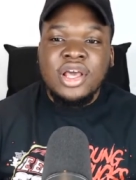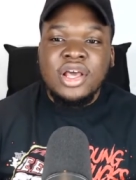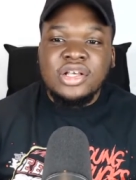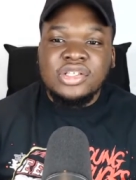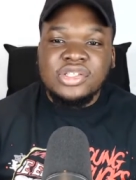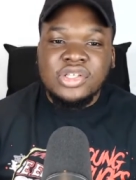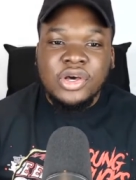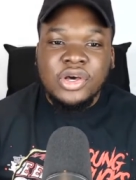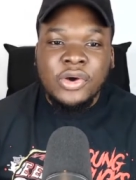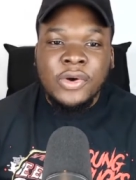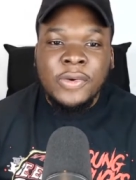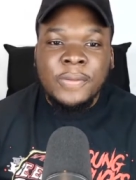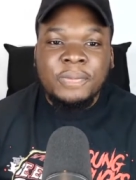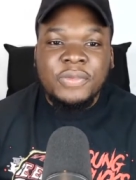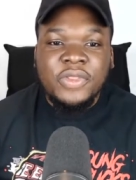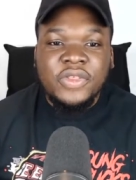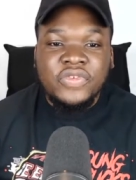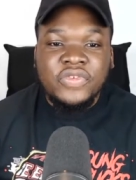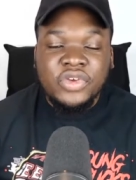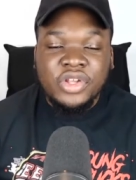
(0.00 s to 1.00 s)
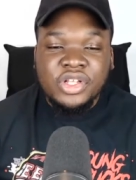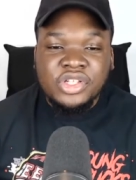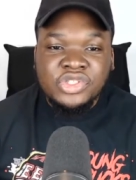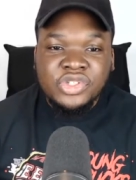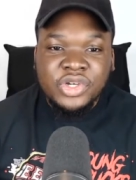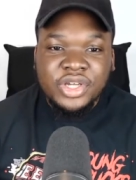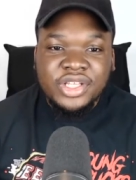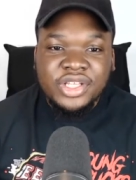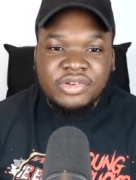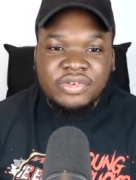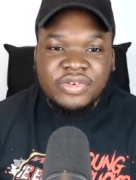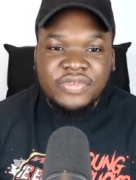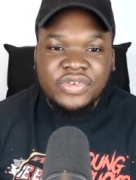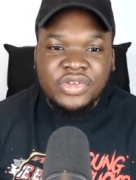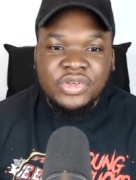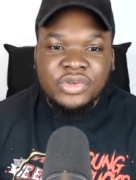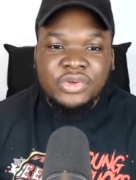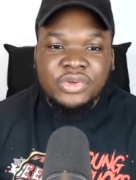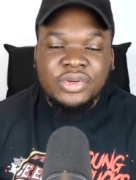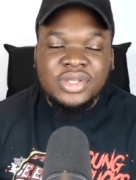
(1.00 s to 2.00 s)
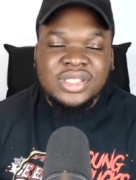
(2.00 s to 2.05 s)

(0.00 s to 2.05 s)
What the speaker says: So if you're enjoying the review,